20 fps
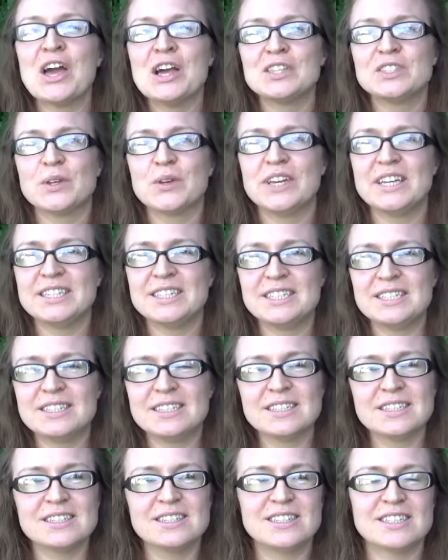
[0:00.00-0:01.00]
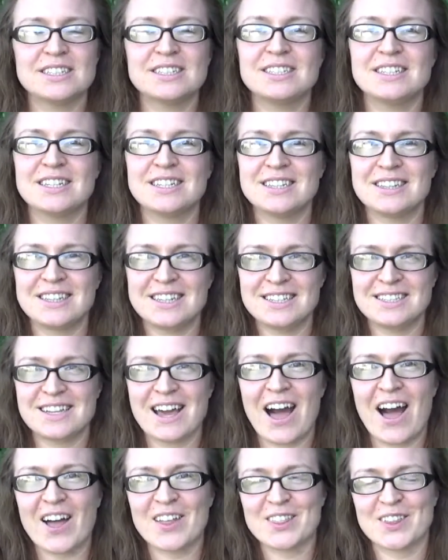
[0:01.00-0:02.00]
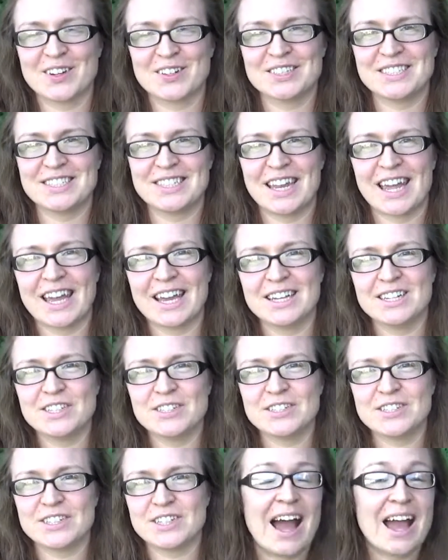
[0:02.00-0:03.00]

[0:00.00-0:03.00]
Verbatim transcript: So he's still just in the toddler stage.